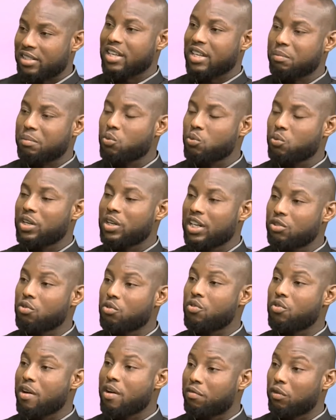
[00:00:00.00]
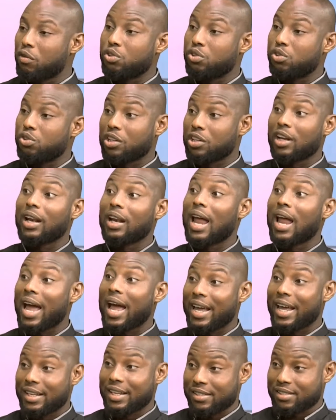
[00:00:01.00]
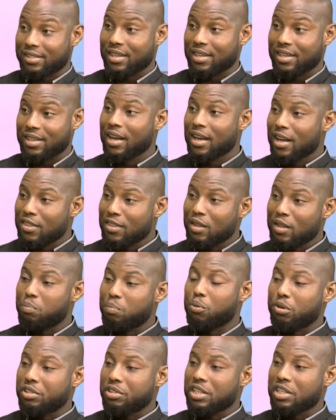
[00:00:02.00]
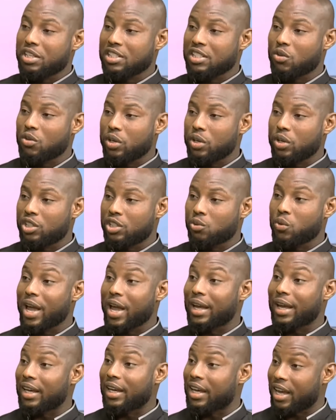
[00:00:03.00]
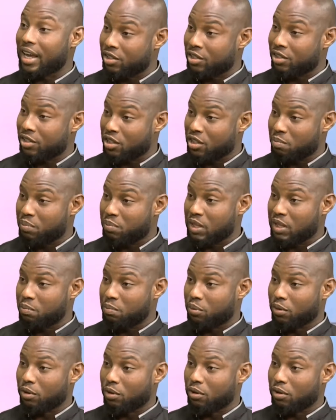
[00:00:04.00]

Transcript: It seems we need to revolutionize the process in which we engage the people.